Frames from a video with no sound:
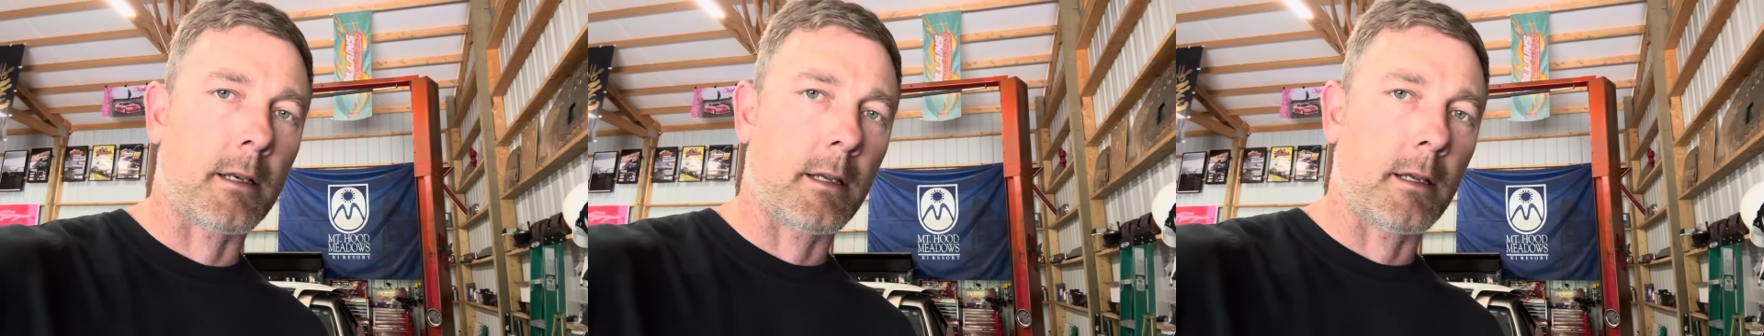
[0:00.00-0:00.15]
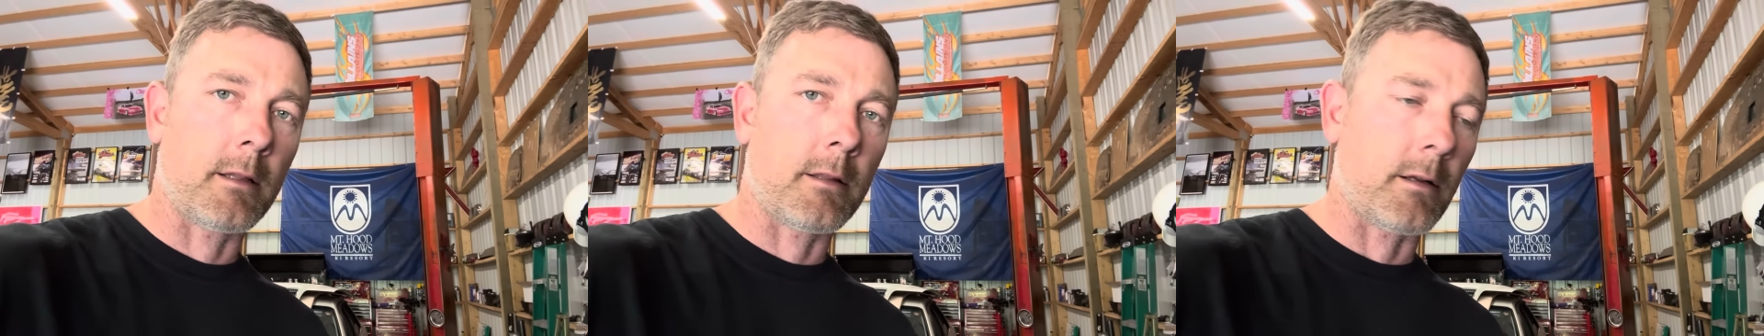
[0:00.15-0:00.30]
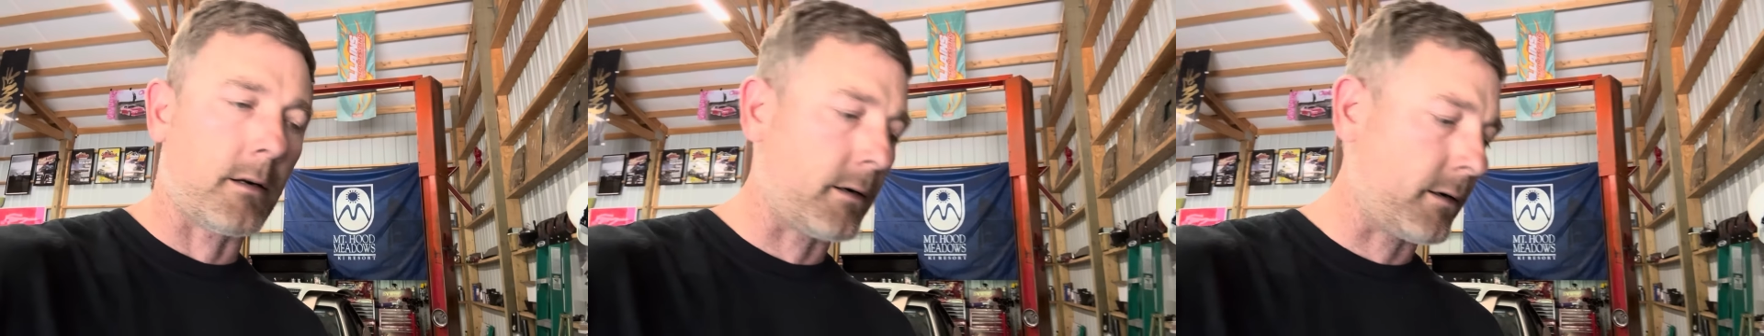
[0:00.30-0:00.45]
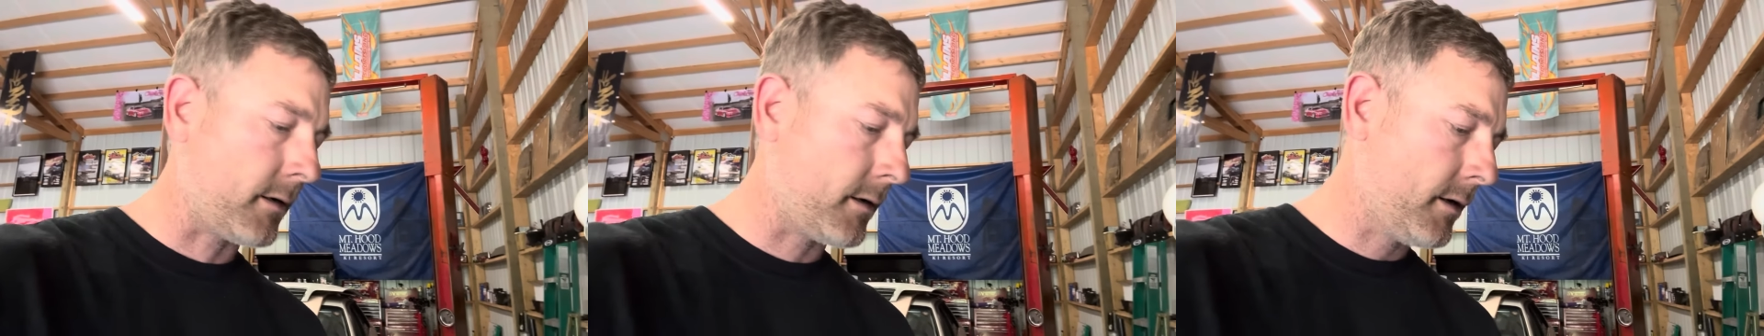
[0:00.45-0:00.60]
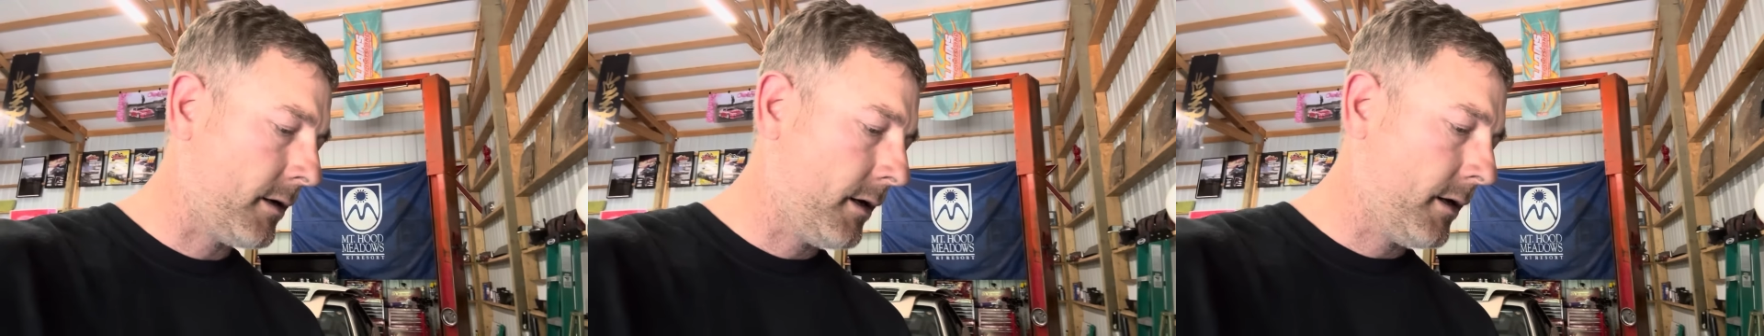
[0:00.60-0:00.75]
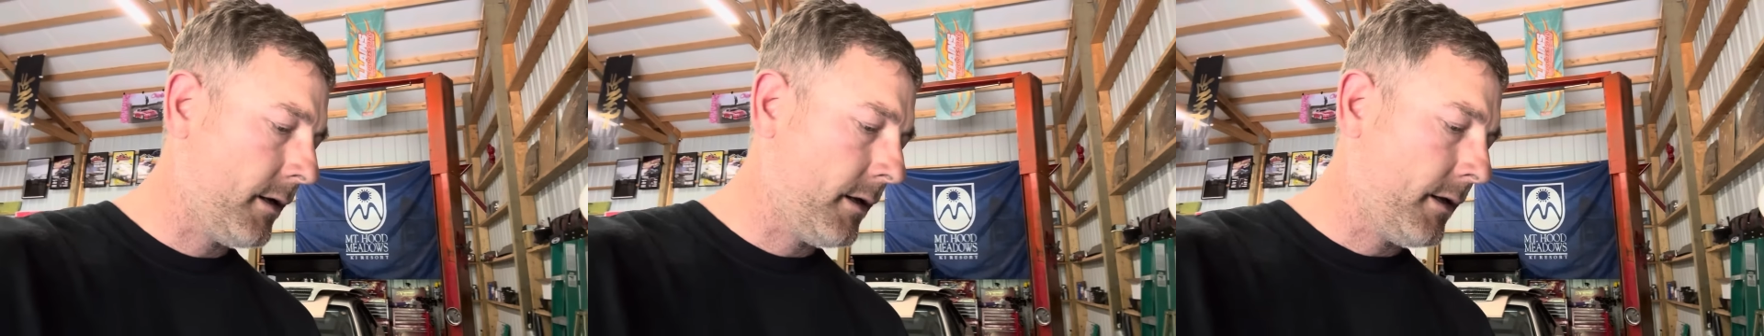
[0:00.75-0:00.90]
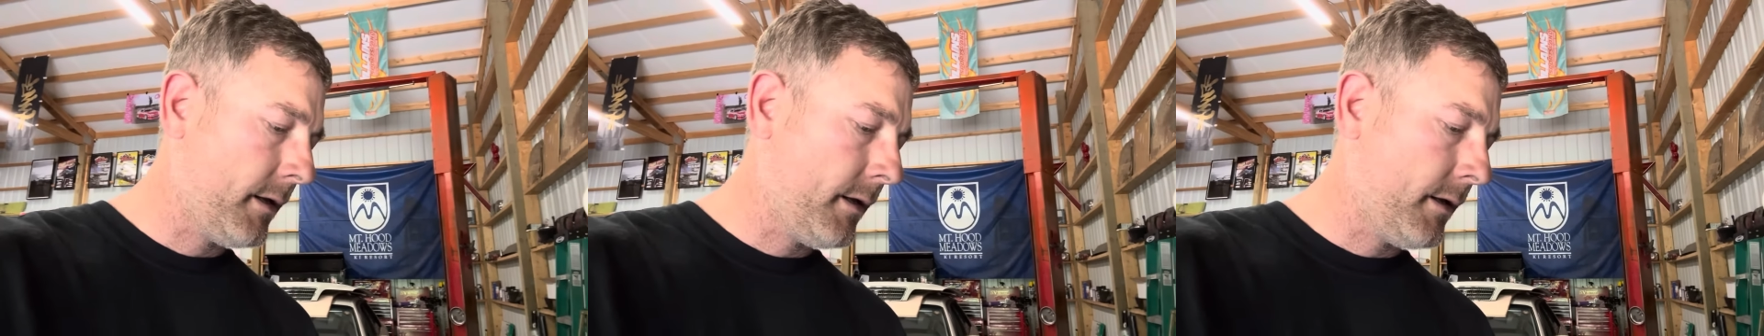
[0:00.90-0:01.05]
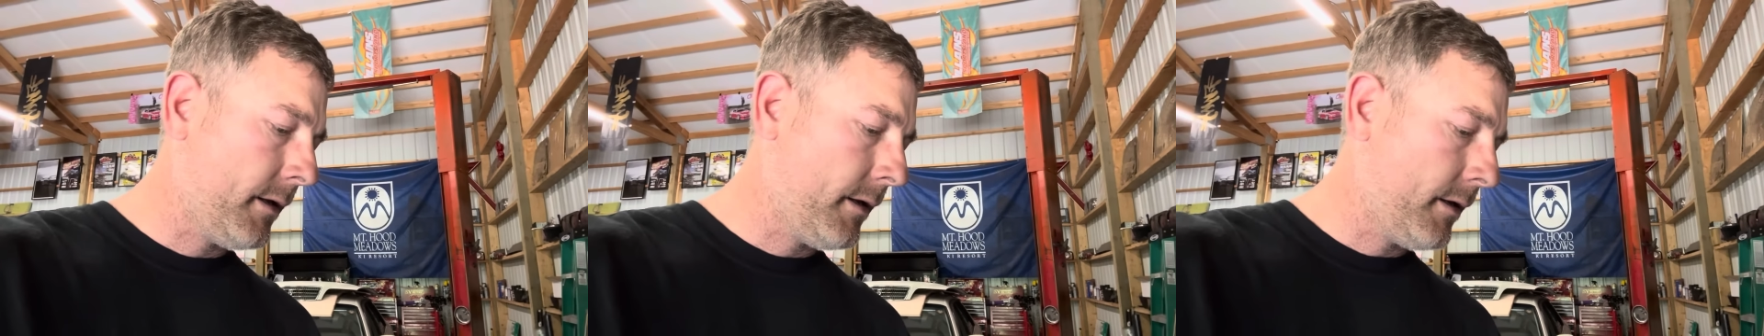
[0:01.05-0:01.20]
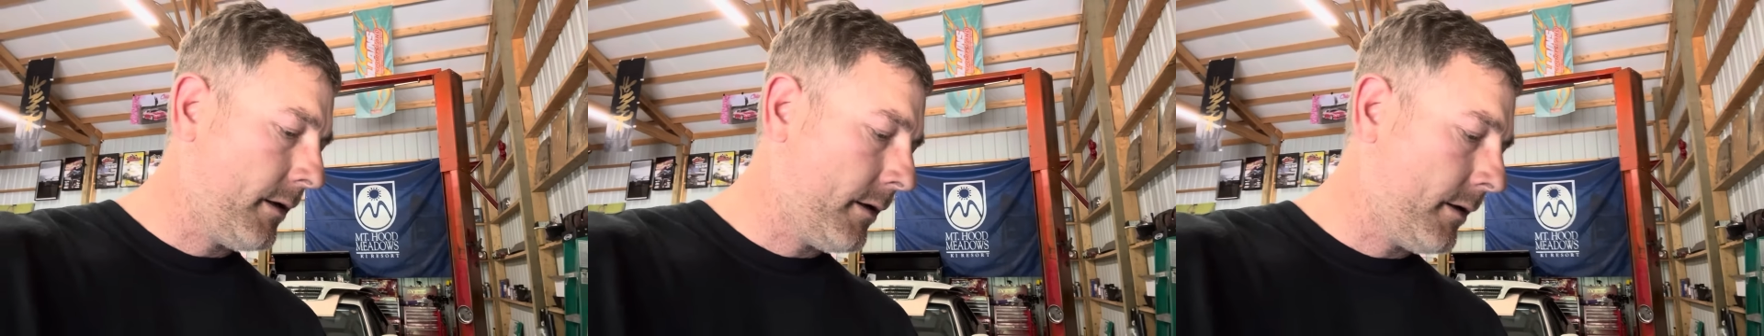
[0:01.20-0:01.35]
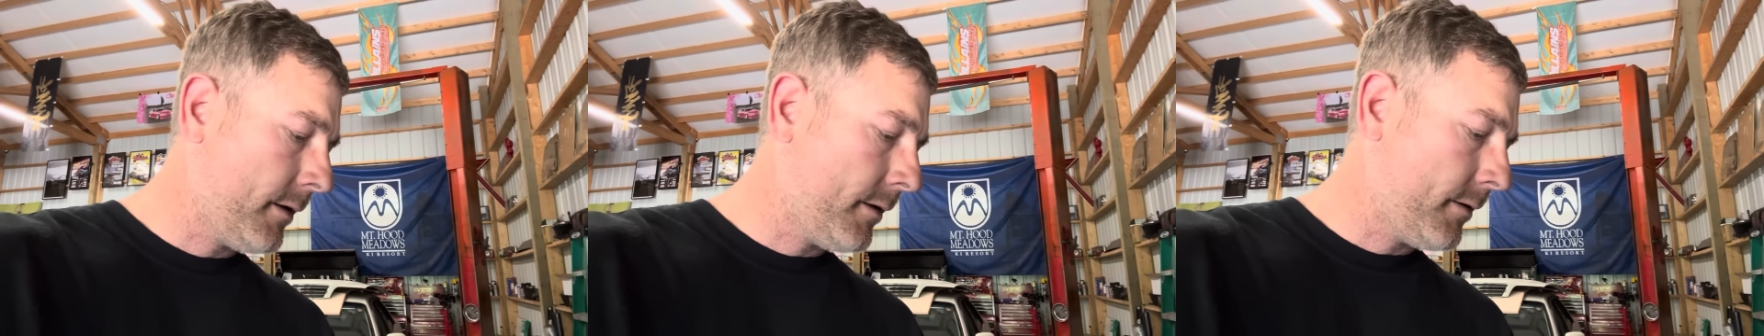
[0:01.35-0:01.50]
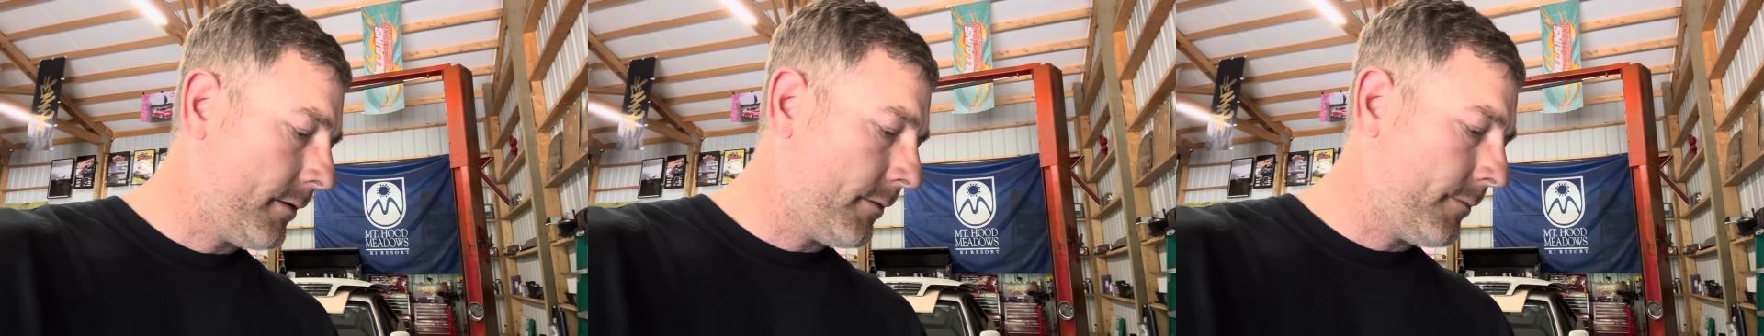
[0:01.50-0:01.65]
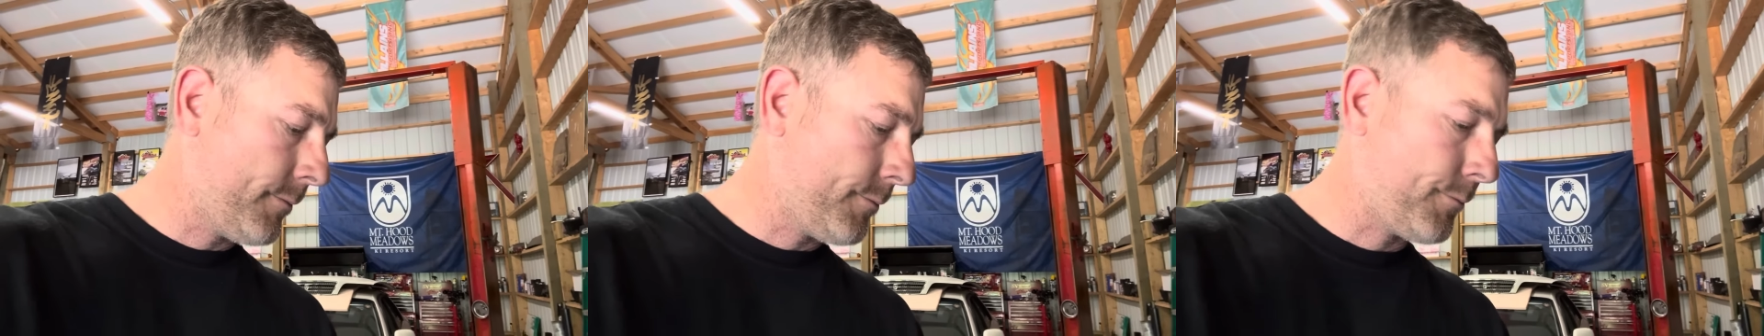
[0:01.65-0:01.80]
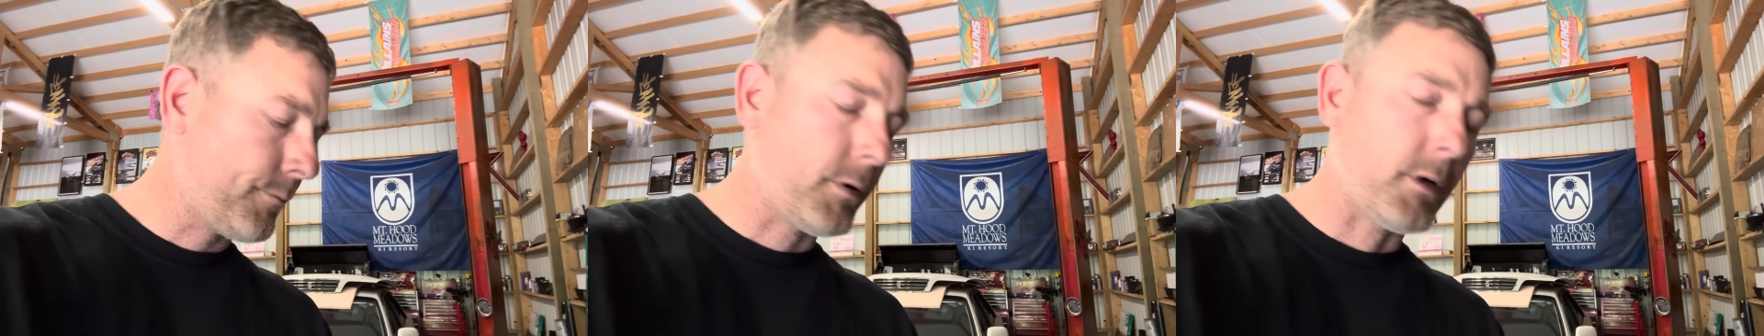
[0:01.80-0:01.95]
either
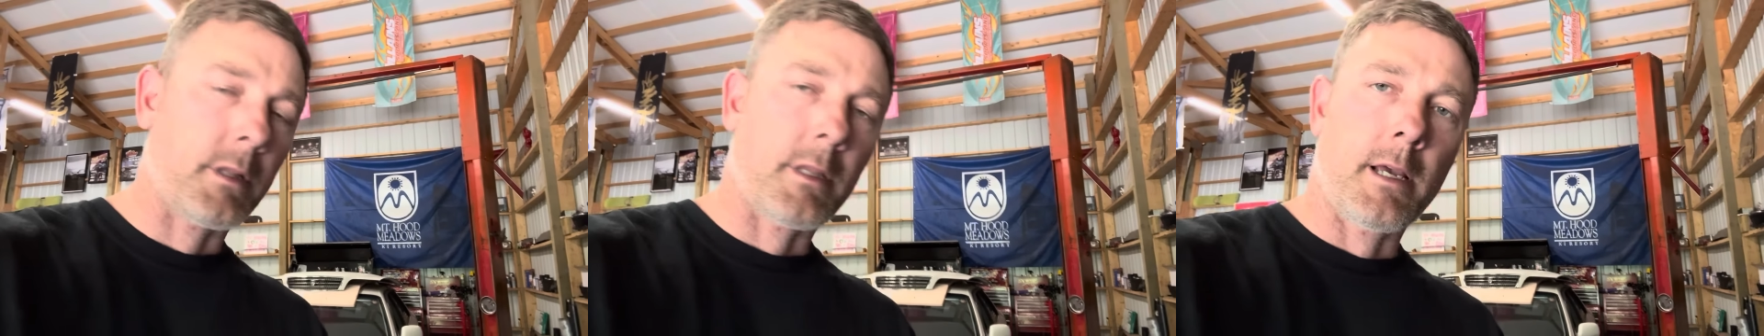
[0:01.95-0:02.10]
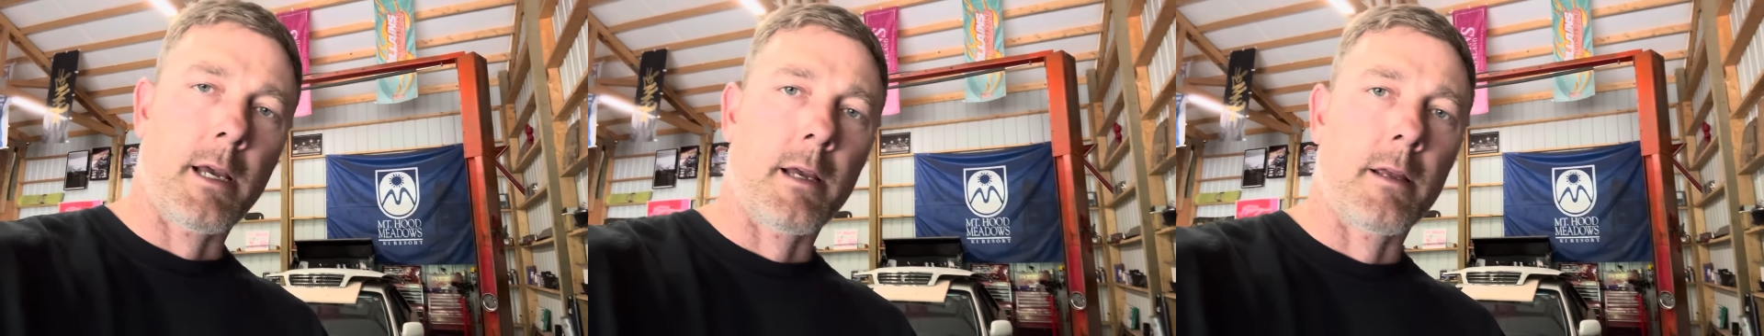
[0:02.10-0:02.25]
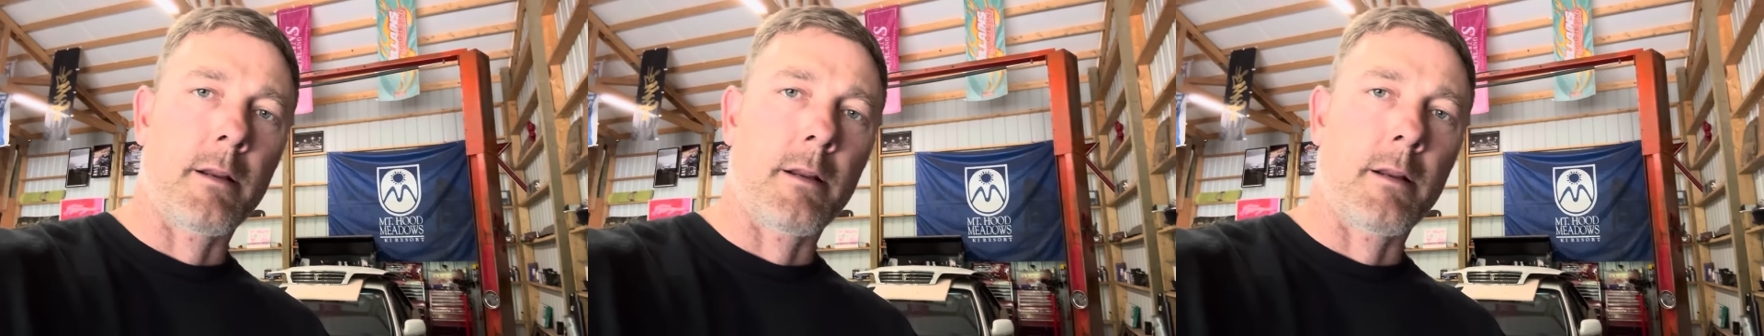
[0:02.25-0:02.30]
put that